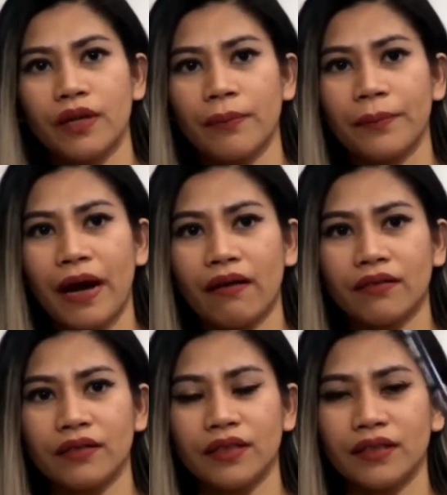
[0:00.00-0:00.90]
a
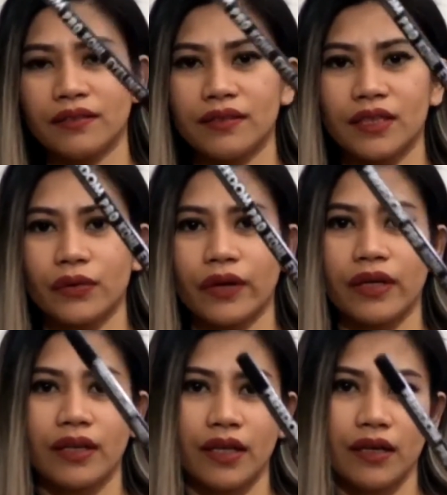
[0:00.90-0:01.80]
pound that's
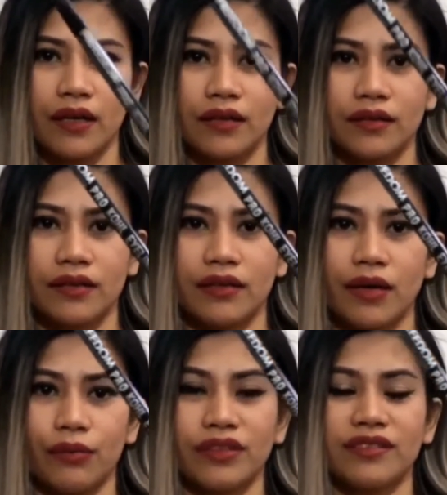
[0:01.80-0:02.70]
quite a lot so
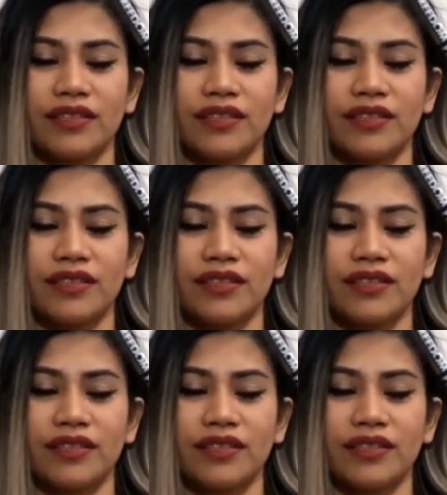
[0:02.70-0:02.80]
that will